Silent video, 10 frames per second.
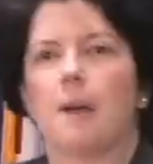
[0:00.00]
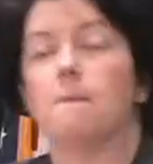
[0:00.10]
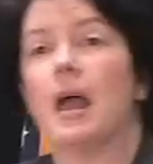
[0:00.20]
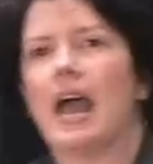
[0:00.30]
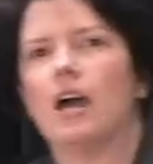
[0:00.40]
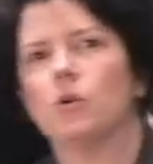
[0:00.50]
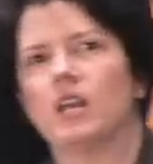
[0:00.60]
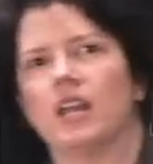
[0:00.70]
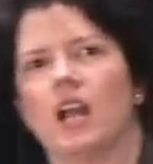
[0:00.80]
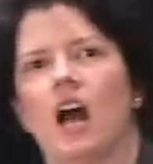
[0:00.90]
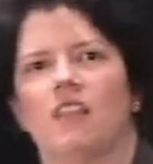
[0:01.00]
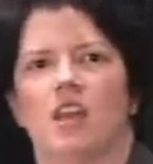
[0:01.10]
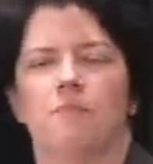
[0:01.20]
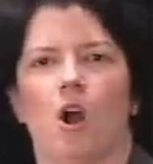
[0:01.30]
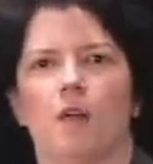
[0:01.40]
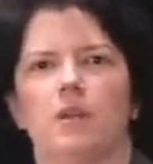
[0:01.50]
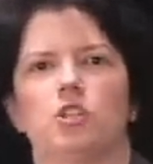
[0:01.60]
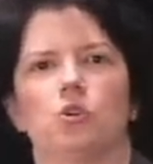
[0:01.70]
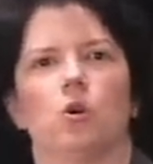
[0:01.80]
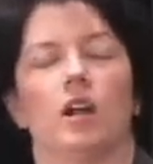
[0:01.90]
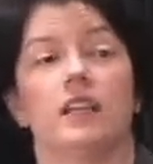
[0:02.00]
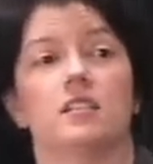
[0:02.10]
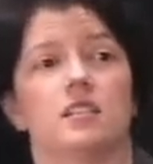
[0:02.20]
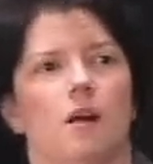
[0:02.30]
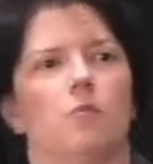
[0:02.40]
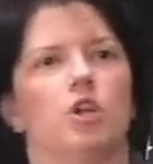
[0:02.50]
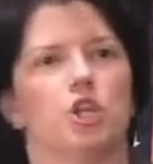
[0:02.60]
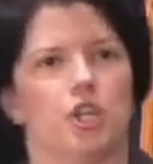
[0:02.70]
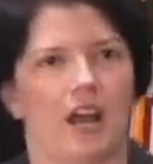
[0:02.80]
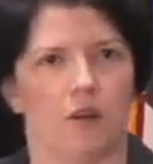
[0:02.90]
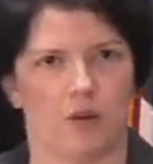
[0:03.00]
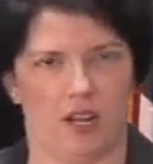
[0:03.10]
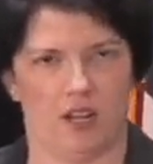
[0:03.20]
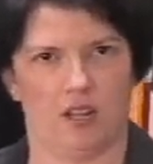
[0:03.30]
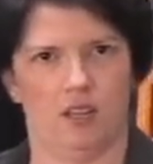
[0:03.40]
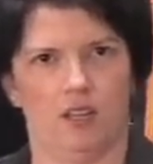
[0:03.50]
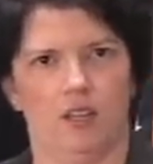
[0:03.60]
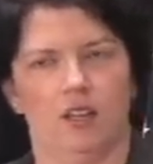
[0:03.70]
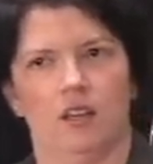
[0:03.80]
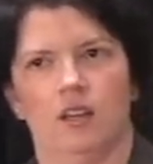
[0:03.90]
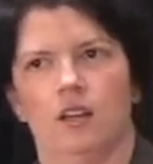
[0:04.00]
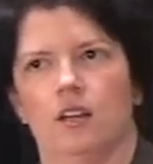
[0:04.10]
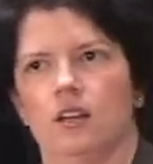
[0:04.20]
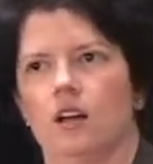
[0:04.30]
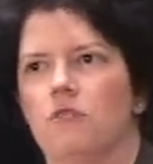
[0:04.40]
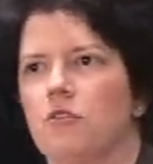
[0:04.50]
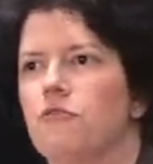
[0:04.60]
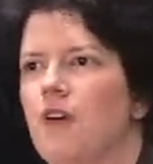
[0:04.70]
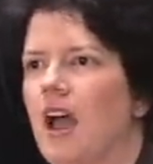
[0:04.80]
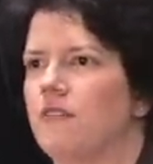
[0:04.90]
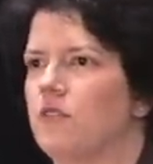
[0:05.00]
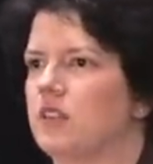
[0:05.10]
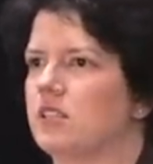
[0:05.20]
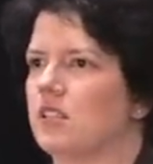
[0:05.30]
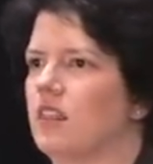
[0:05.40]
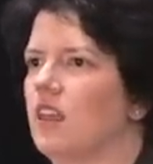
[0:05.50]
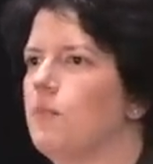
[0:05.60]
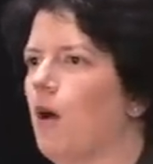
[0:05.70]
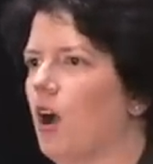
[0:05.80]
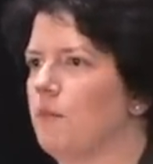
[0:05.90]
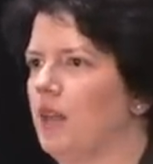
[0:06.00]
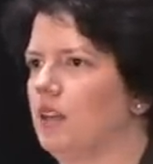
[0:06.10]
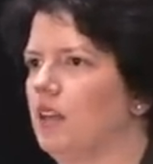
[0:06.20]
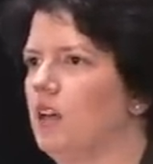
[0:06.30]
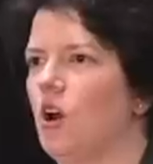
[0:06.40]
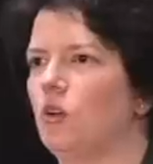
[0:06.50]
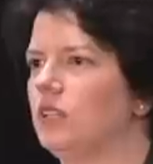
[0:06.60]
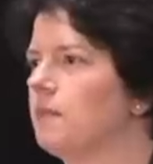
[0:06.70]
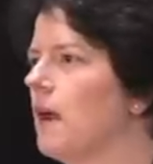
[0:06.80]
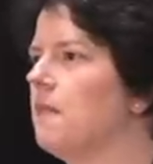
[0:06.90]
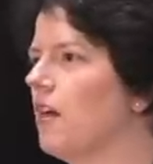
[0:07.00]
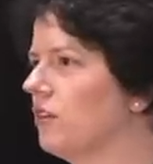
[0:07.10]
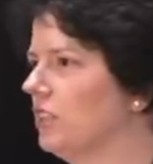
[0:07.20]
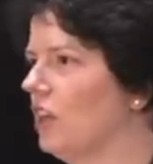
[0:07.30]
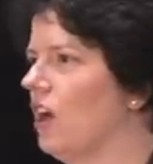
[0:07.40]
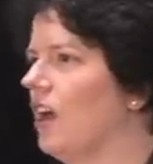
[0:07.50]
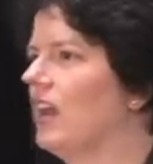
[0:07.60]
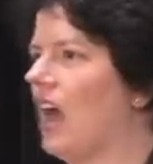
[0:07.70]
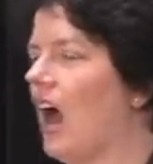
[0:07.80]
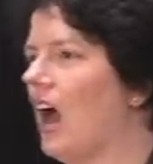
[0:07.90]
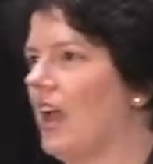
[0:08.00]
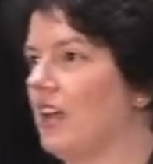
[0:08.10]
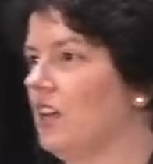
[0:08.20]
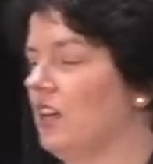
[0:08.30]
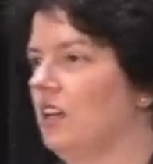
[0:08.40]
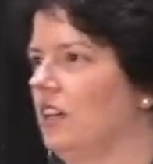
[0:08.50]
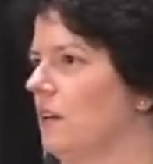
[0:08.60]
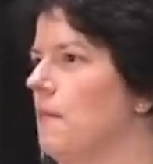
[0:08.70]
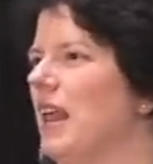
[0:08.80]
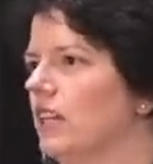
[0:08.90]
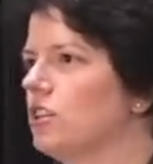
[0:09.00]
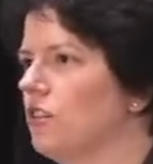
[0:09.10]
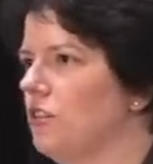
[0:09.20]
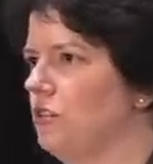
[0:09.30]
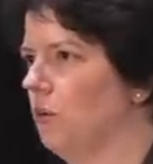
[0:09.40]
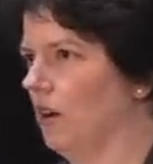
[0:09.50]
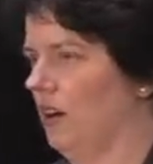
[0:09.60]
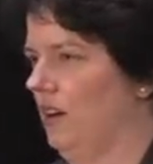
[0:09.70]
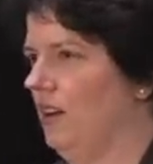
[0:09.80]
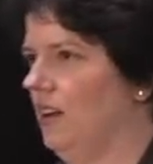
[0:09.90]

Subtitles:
a pounding on the apartment door and someone shouting. Of the 5 of us in the apartment, only my mother-in-law and I made it to the door.